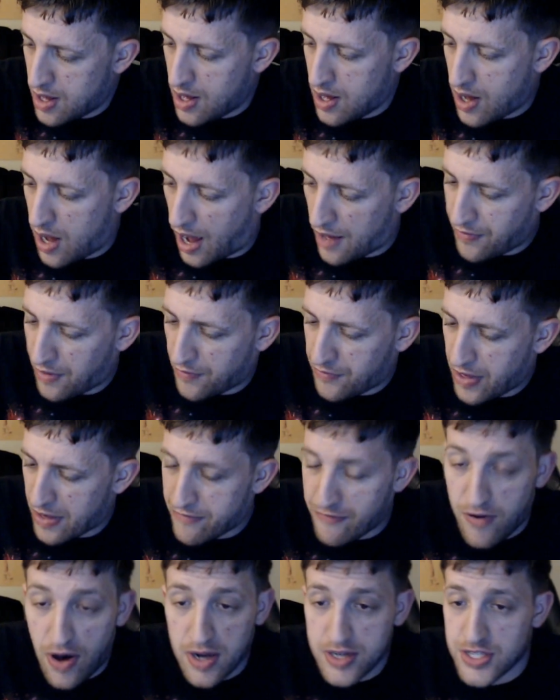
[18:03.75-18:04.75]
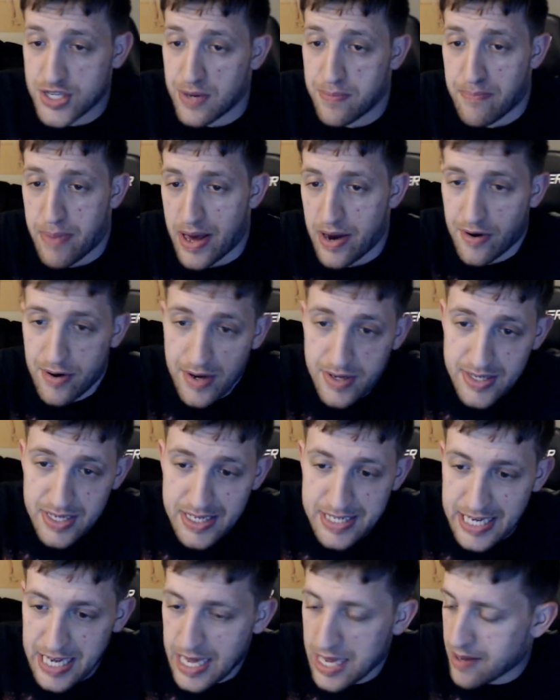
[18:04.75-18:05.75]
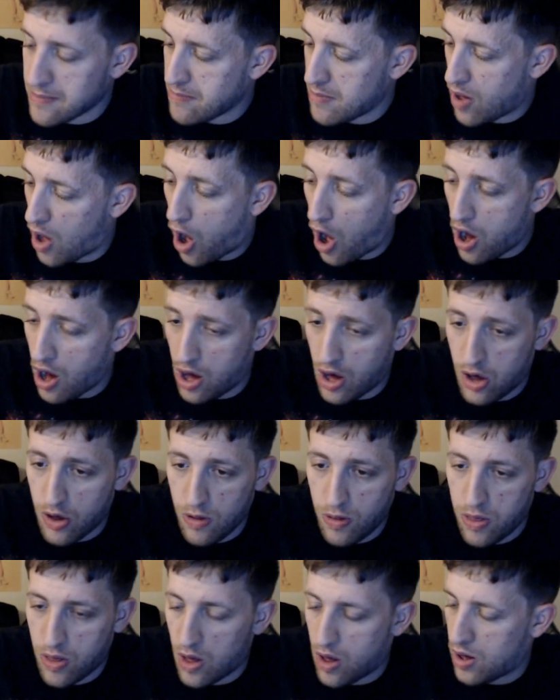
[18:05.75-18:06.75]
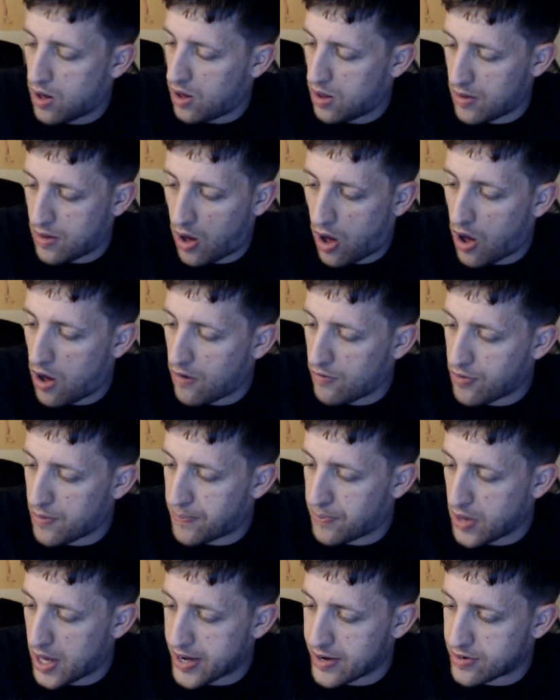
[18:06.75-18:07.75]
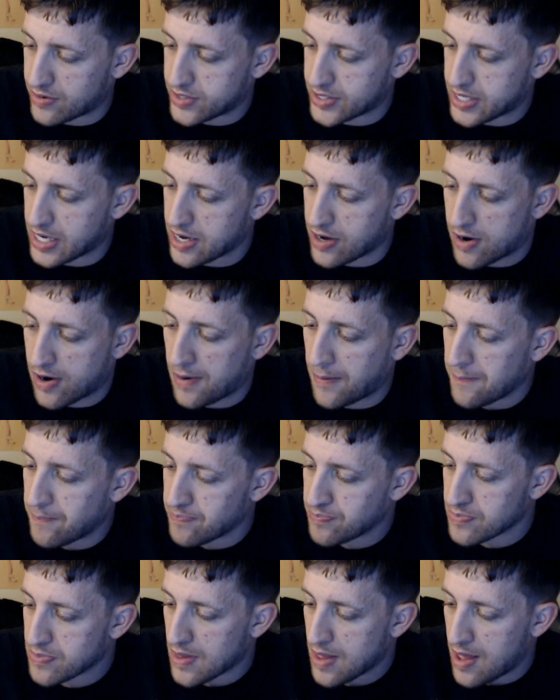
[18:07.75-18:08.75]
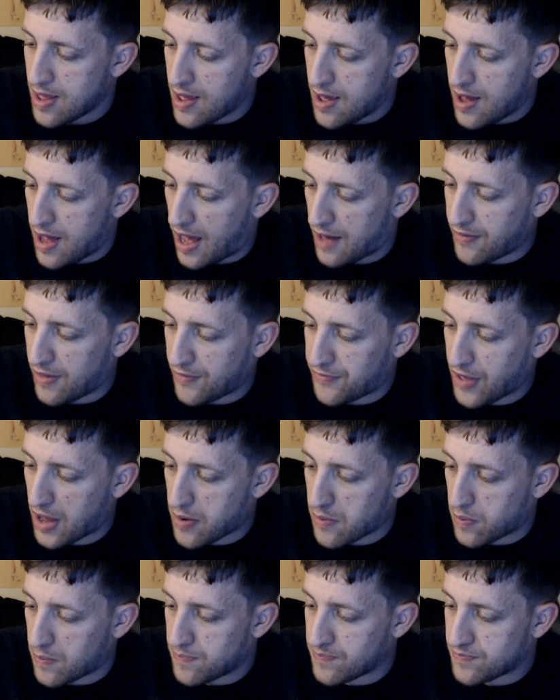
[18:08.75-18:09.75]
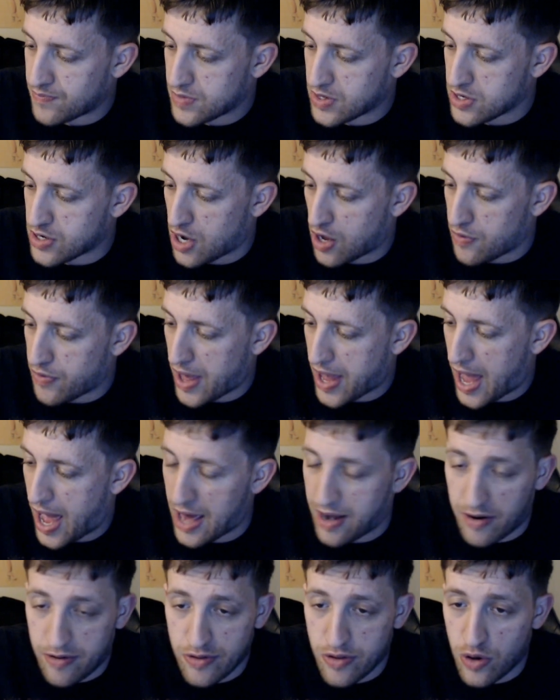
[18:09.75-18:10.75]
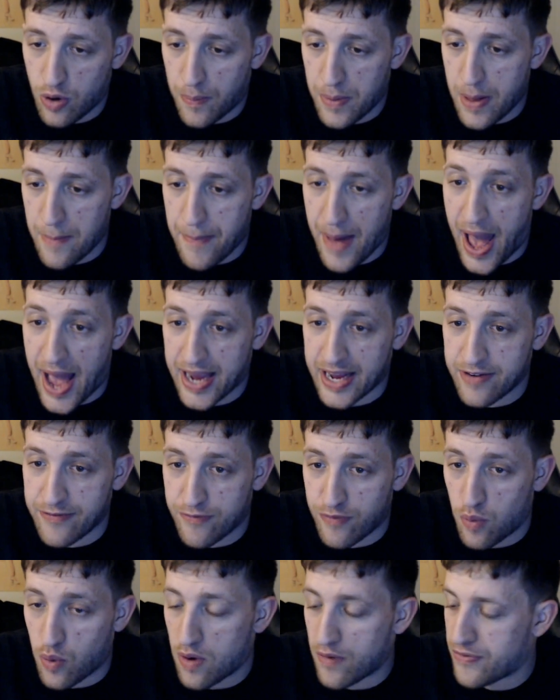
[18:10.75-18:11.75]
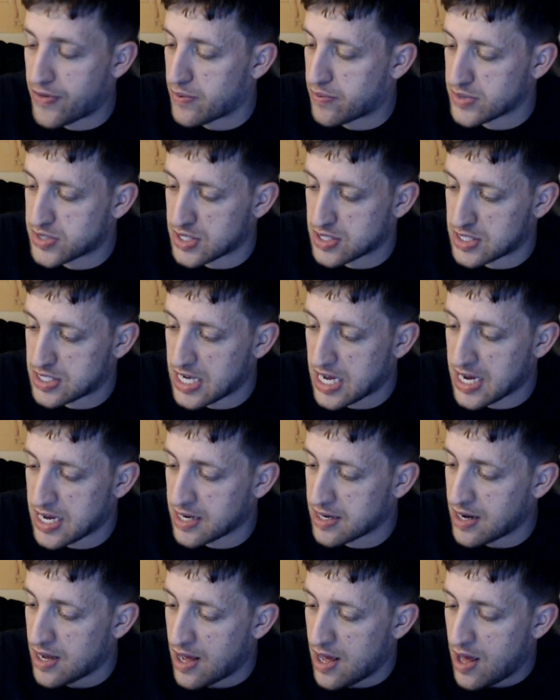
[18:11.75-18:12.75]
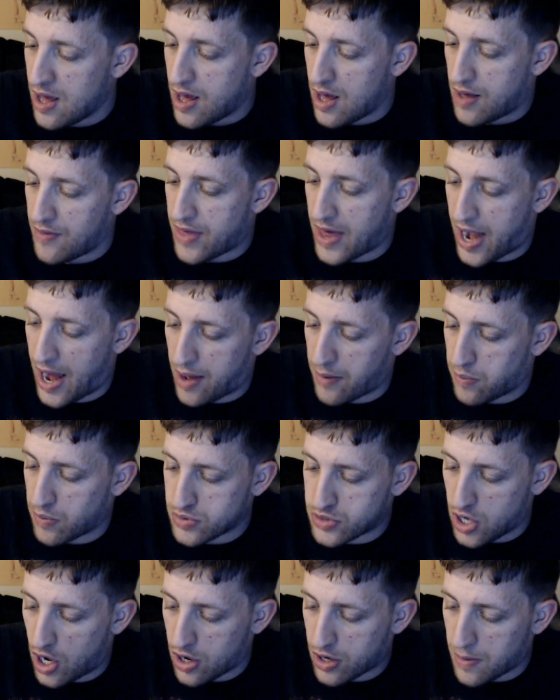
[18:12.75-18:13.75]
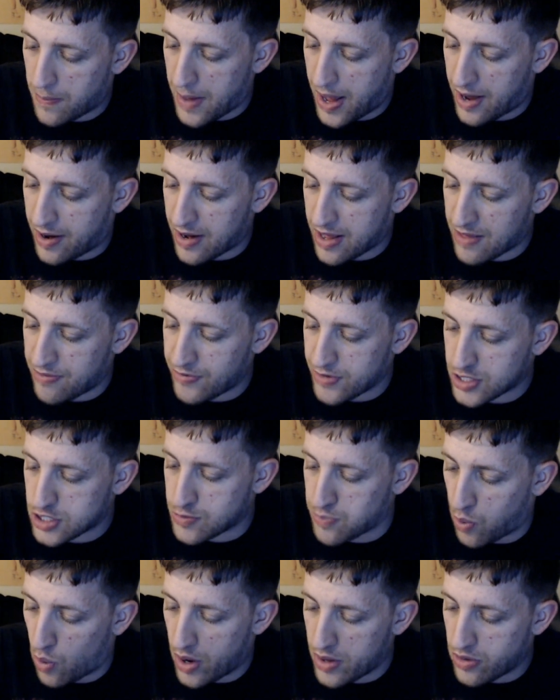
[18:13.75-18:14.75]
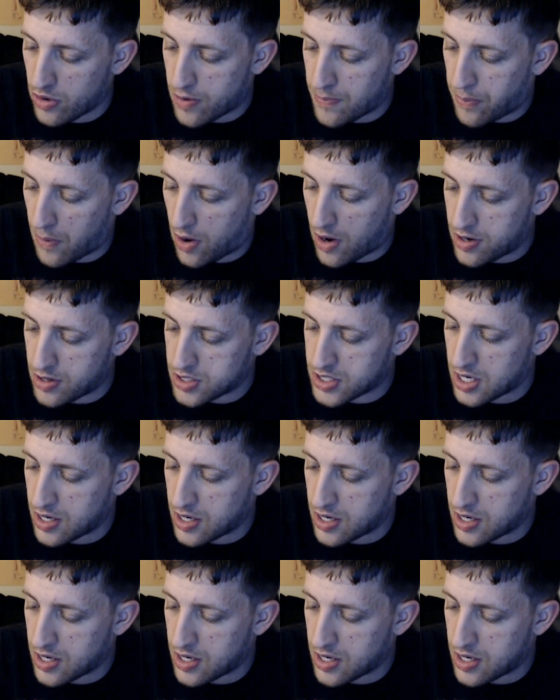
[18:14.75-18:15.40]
I thought they functioned better as a team. All uh, all the players here, I thought they you know they had a little bit back and forth. There was a scene that I will talk about in the spoiler part.